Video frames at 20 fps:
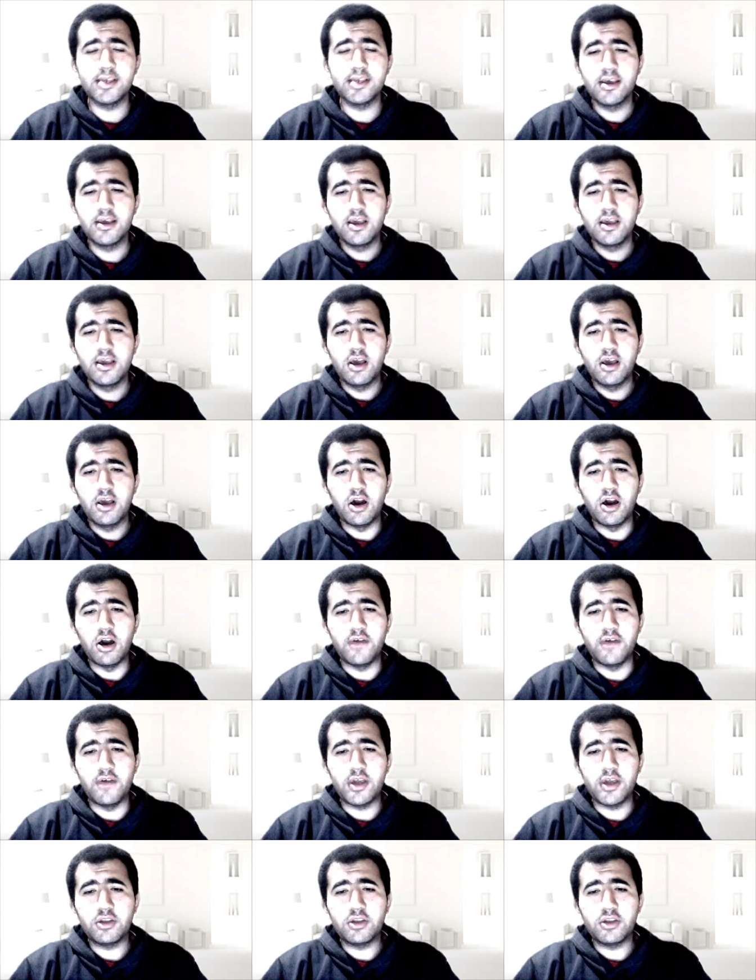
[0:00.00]
of our,
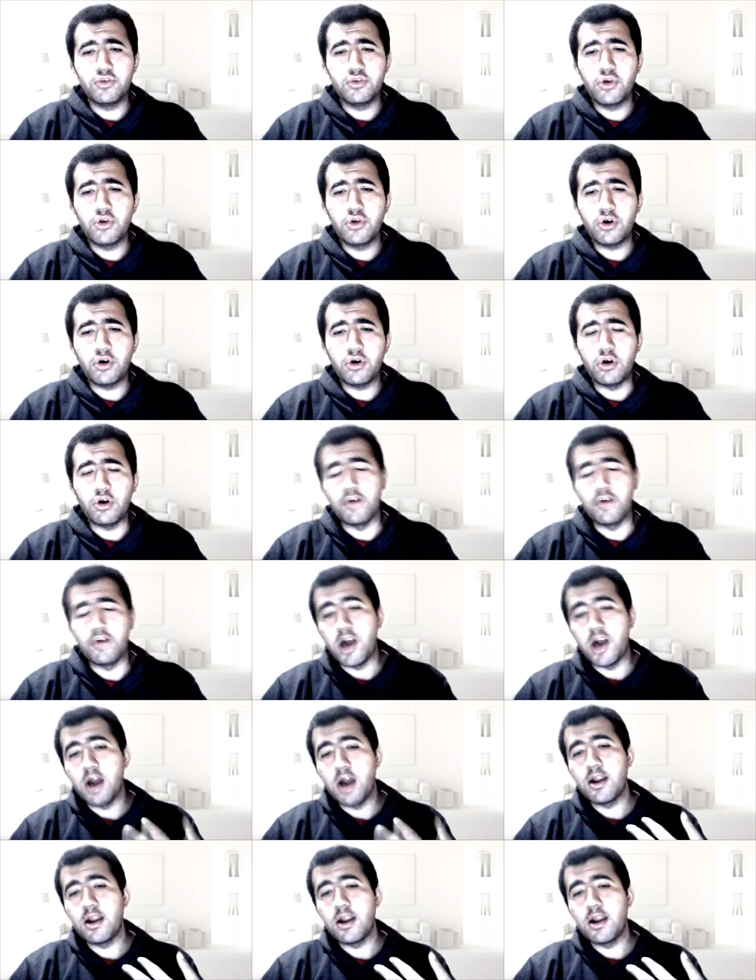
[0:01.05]
gro- of
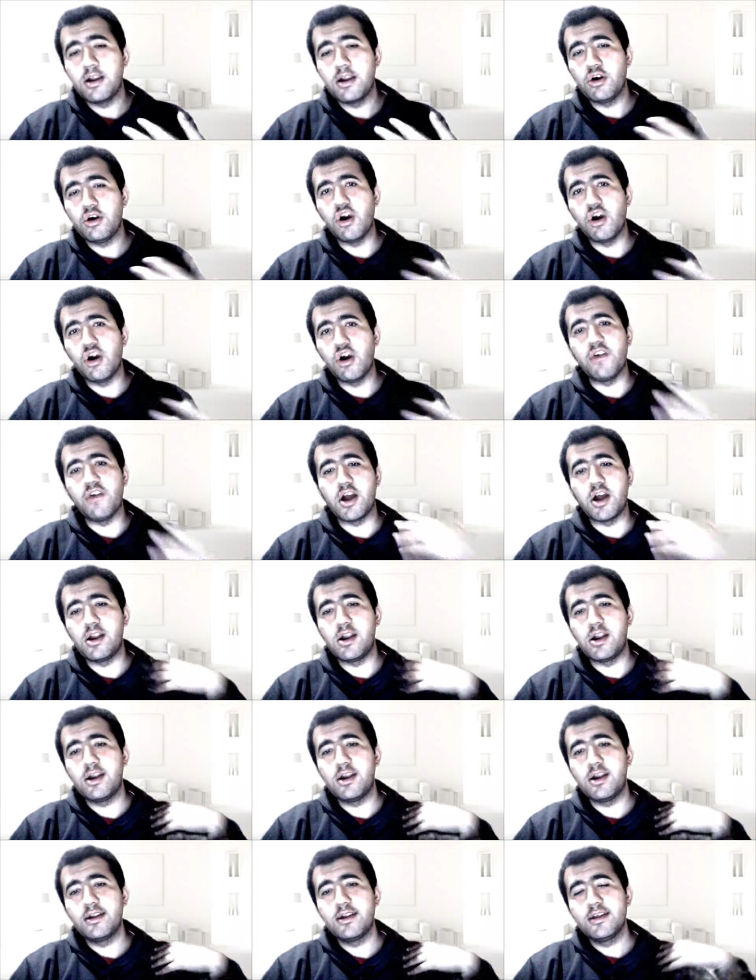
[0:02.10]
our, of our,
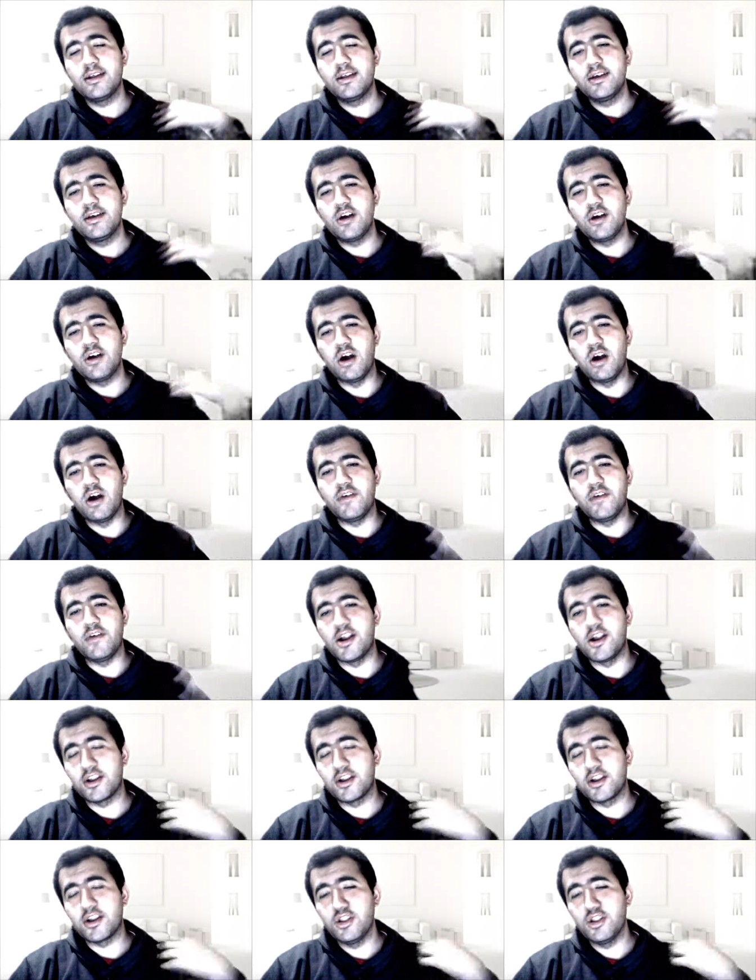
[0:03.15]
of our
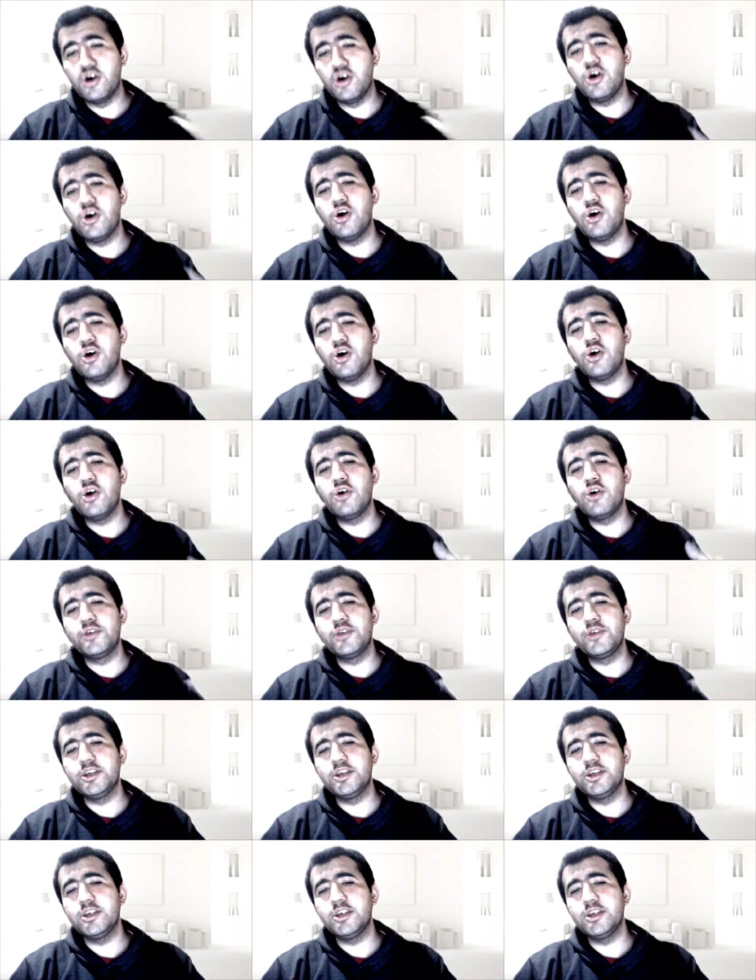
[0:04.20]

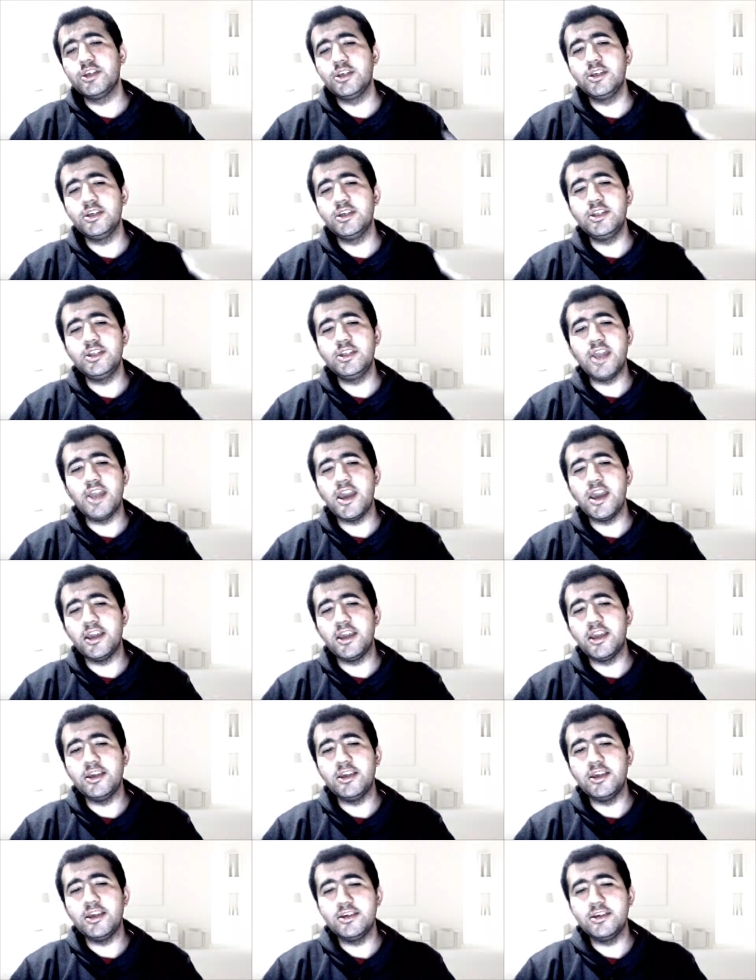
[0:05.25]
glory days.
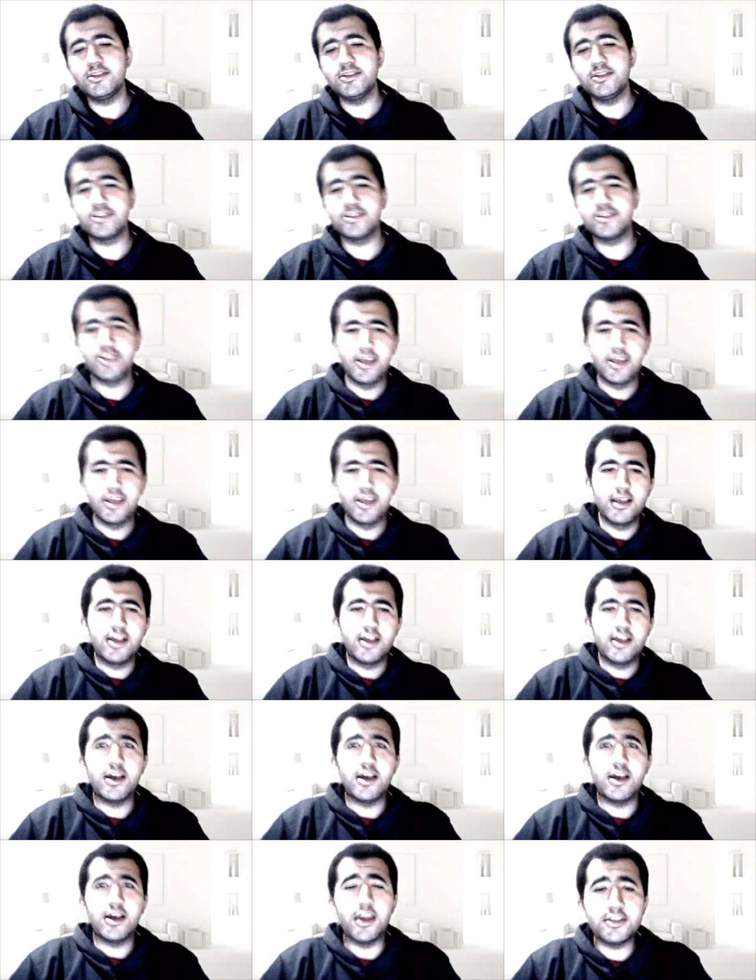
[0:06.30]

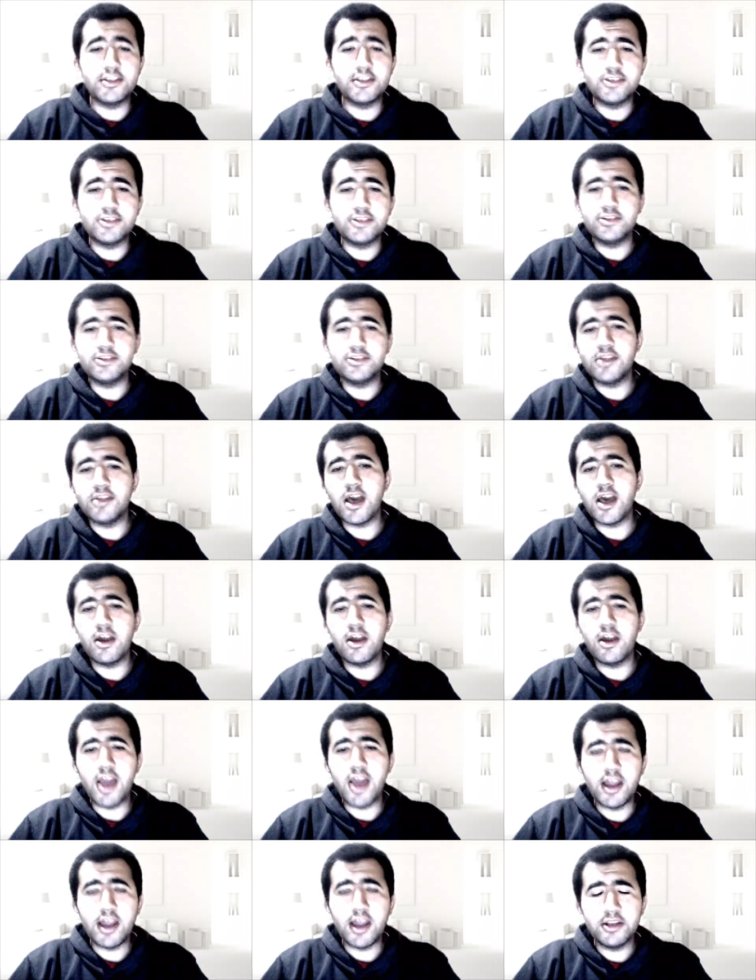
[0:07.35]
Hate to turn out out
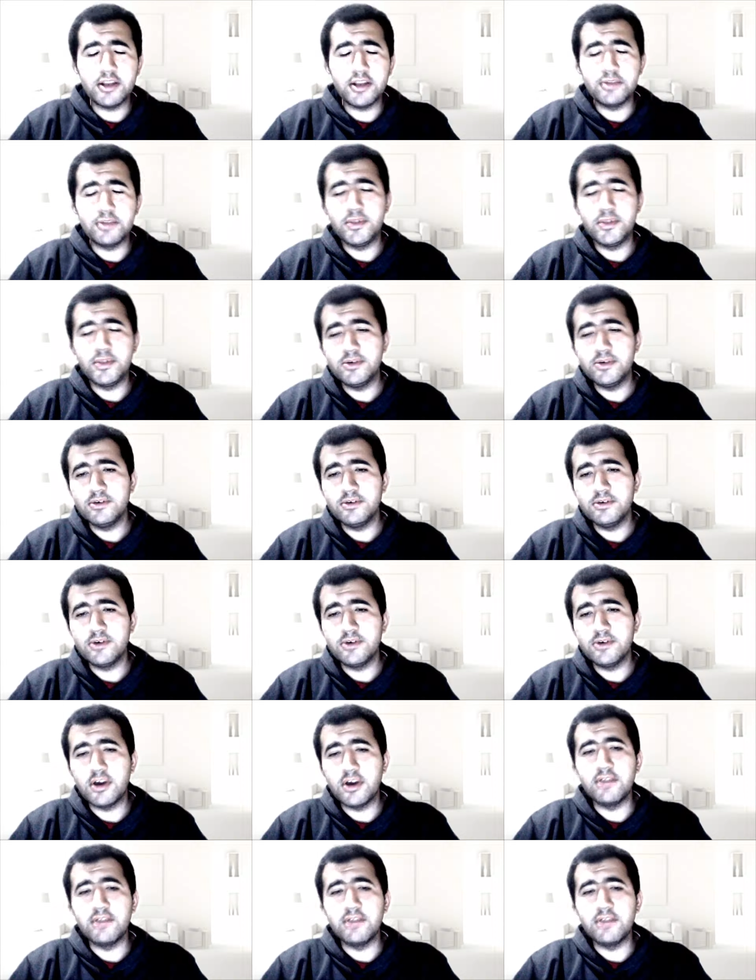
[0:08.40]
of the blue on a
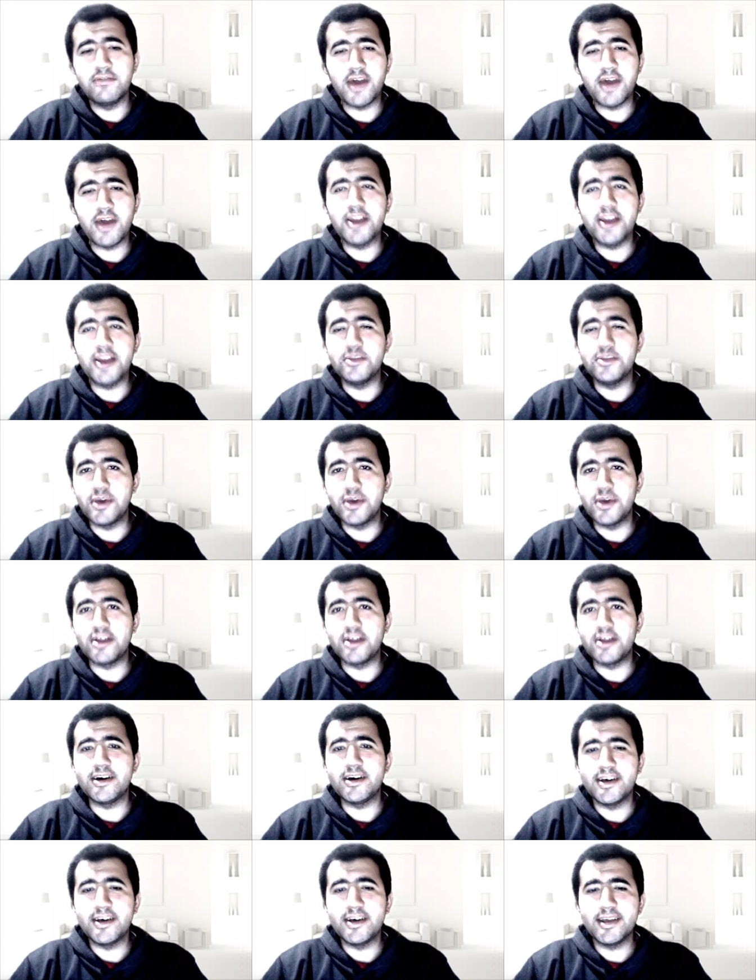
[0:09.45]
blind, but
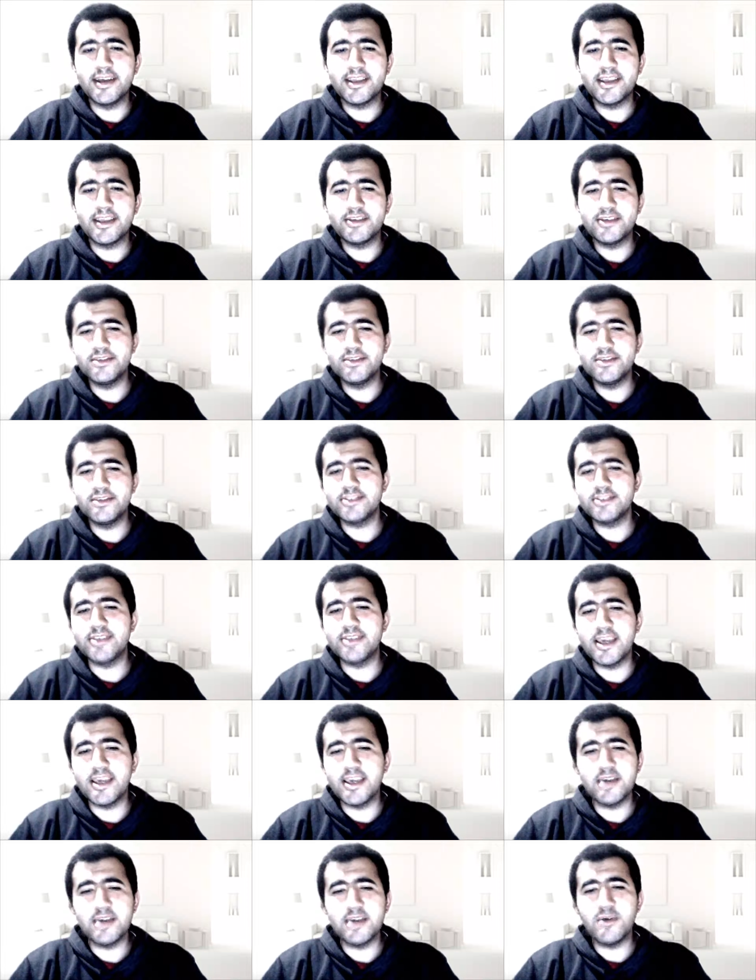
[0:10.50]
I couldn't stay
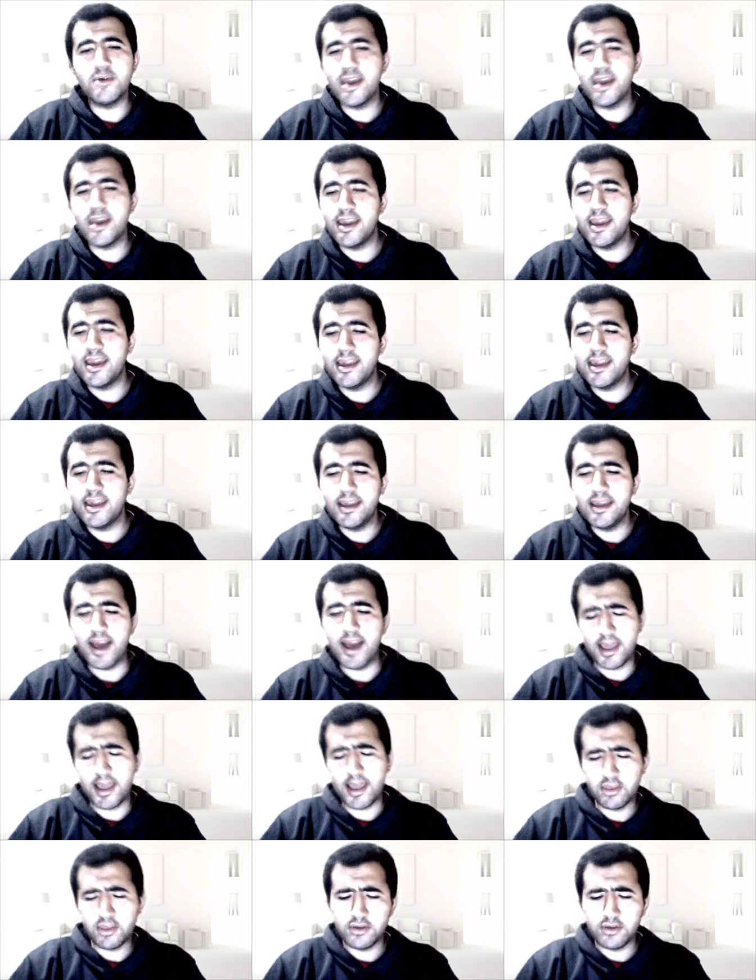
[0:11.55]
away, I
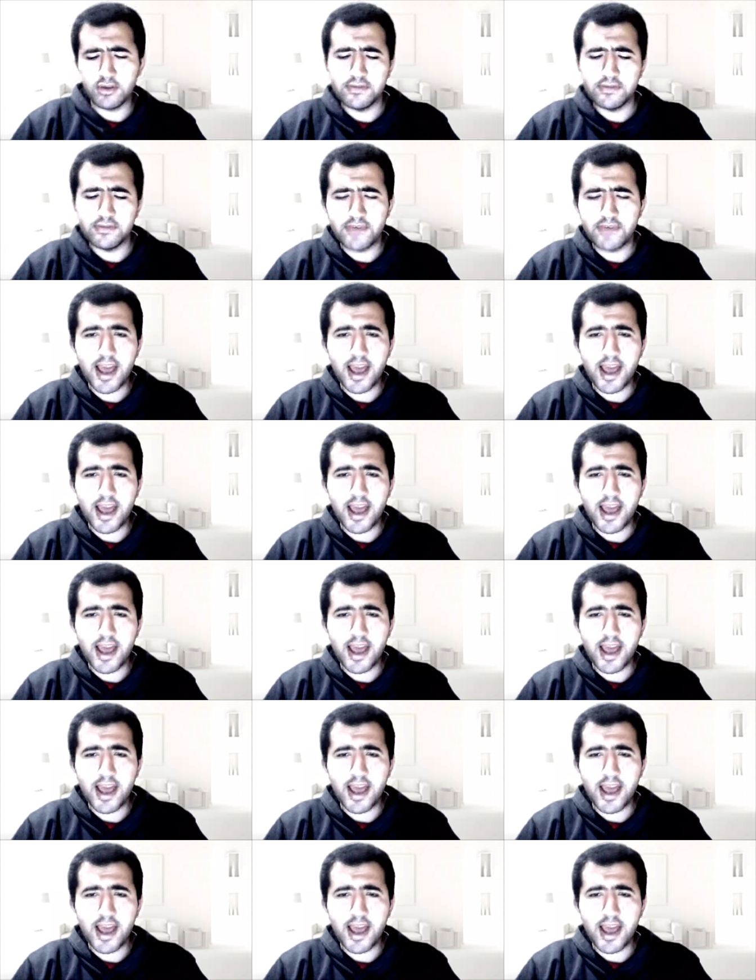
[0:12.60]
couldn't fight.